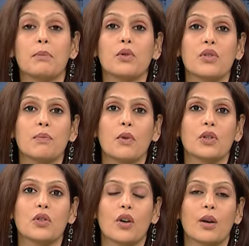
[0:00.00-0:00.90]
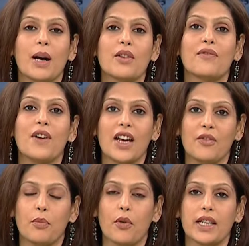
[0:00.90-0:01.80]
most reports talk about
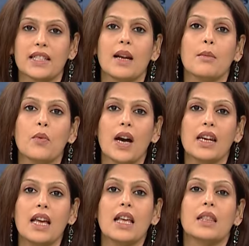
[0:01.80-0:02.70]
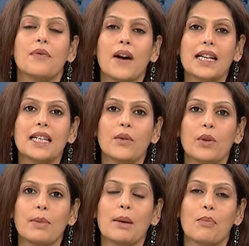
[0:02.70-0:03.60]
five points. Number one, the fighting
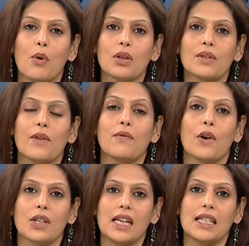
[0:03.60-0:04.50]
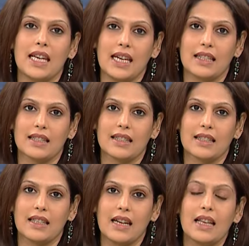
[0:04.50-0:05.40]
will be paused for 40 days.